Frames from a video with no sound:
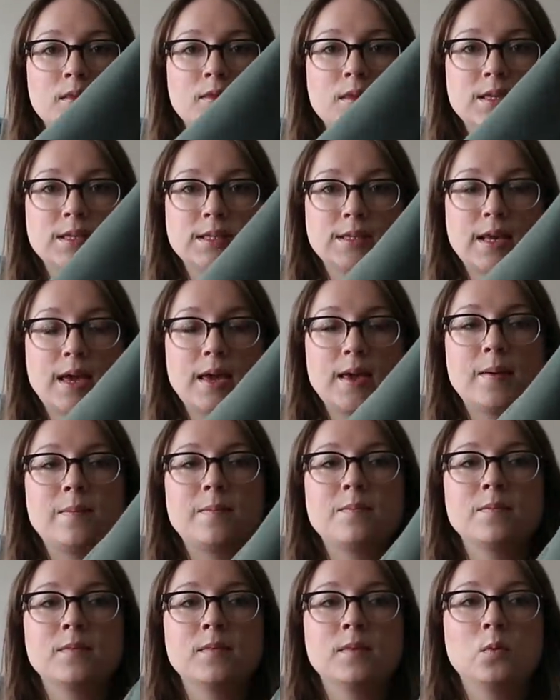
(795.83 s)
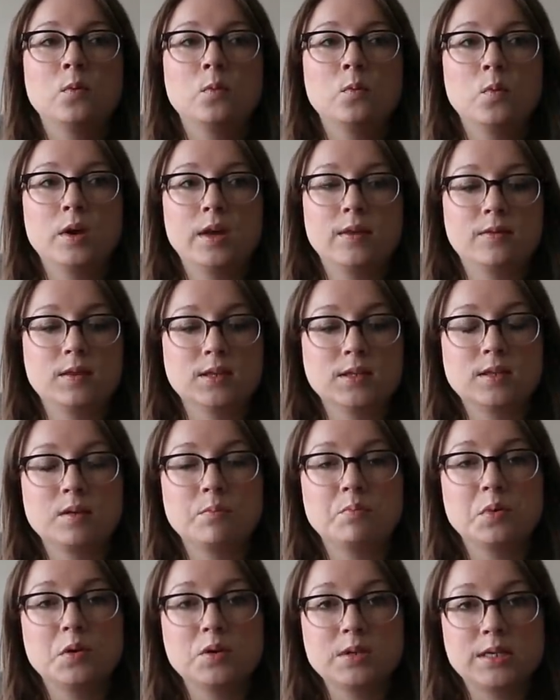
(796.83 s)
the same width as
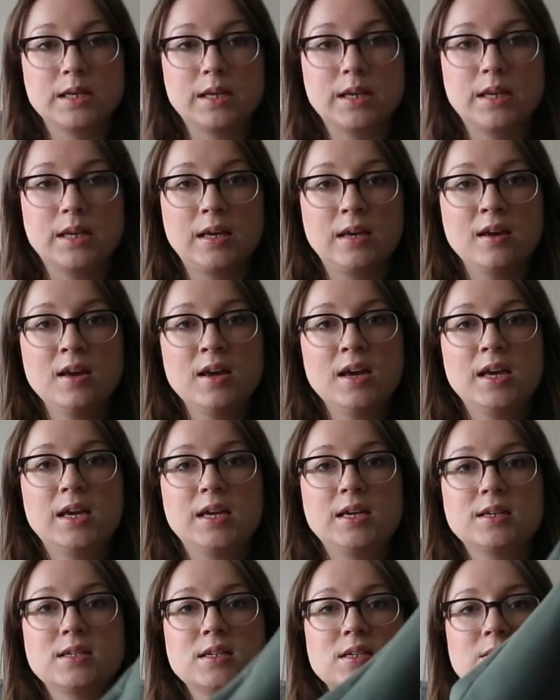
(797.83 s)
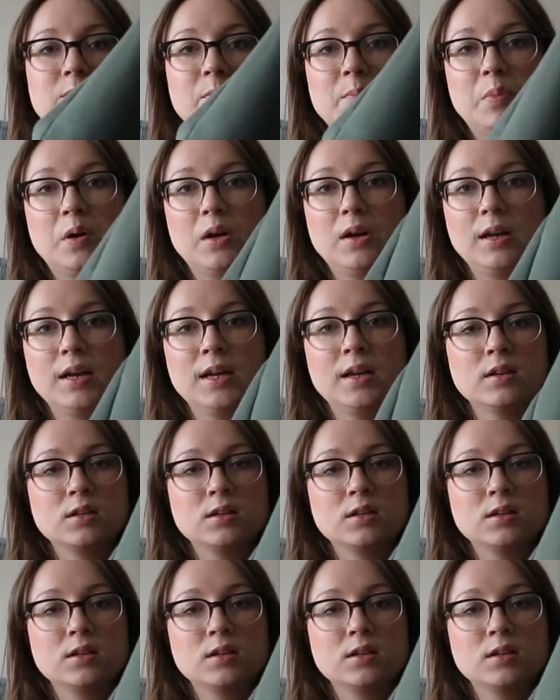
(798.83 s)
the body. It doesn't pull